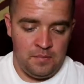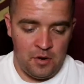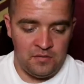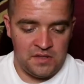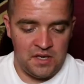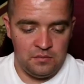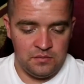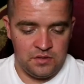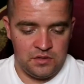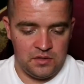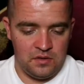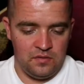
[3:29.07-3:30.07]
both
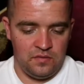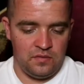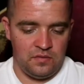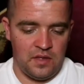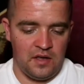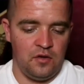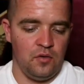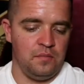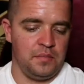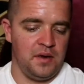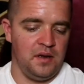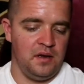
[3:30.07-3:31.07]
teams, they
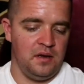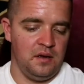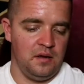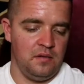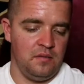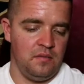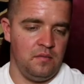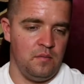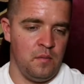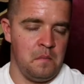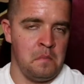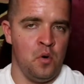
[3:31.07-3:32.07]
couldn't be
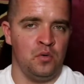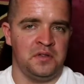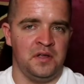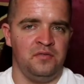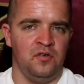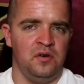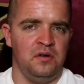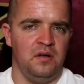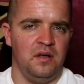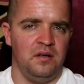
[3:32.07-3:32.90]
more different,